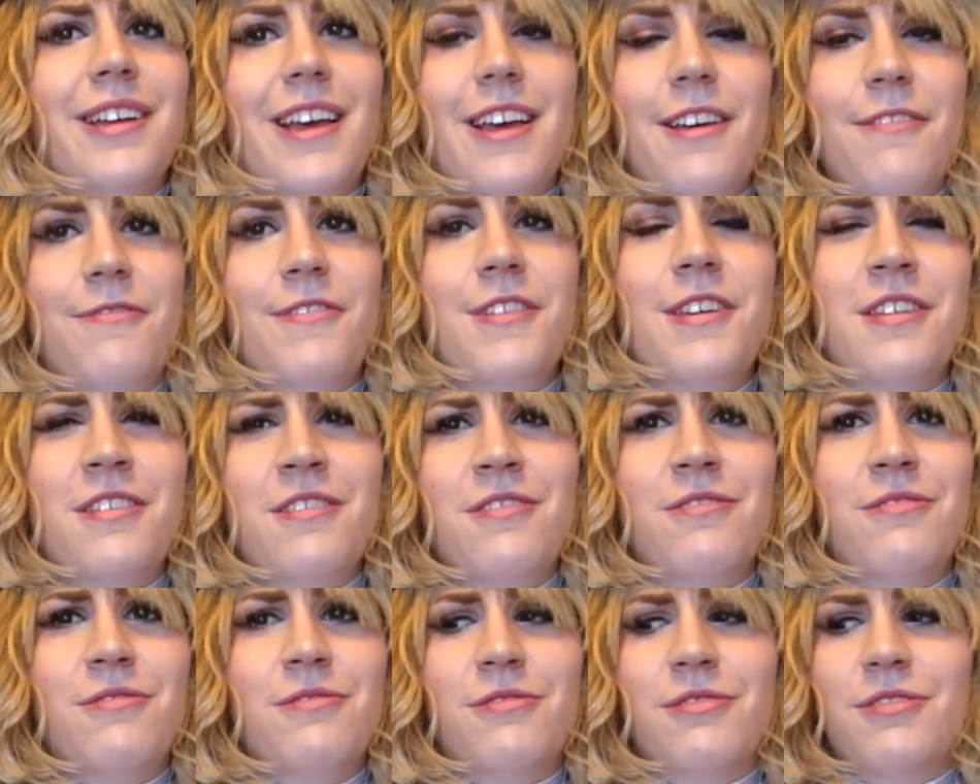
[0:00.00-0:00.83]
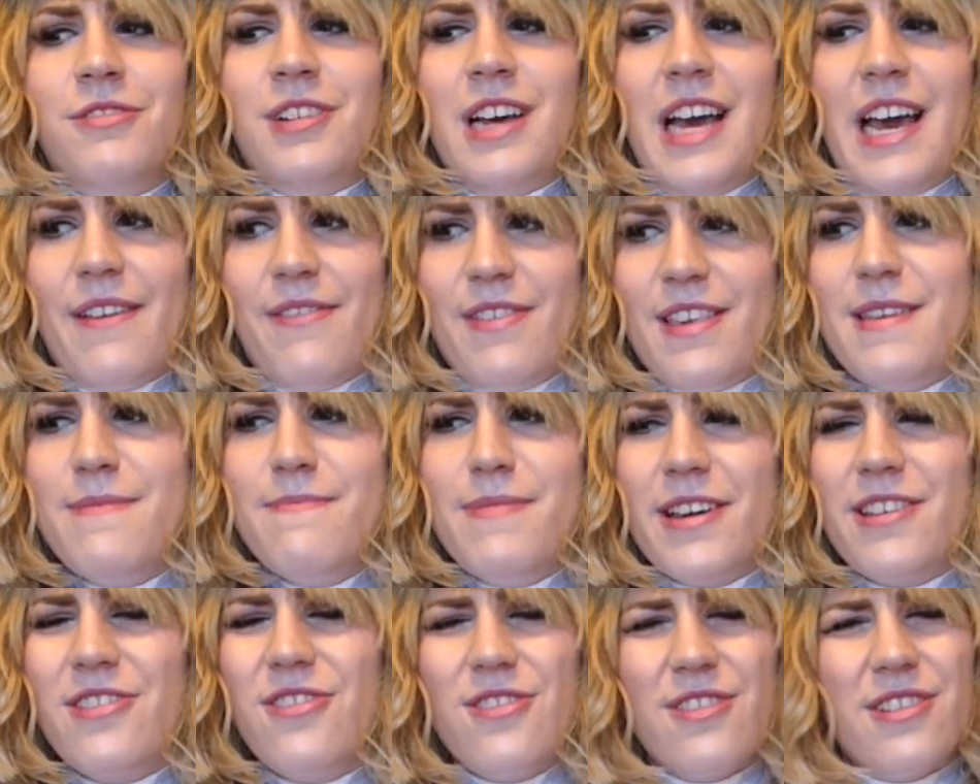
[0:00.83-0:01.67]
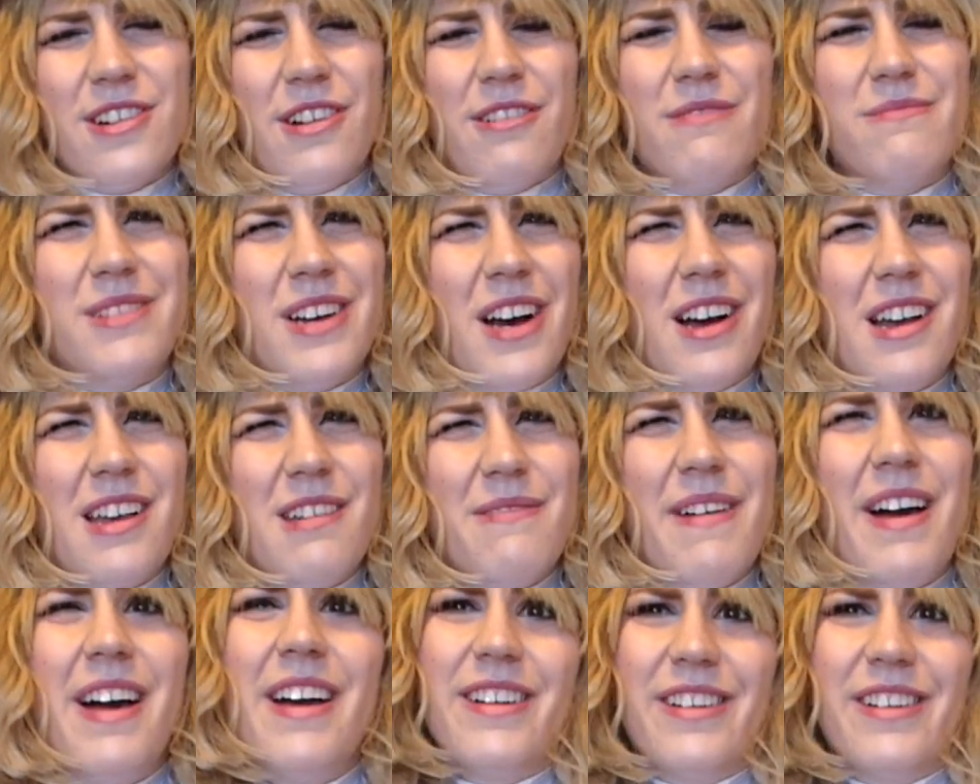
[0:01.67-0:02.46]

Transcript: If you have seen pictures, you know what I'm talking about.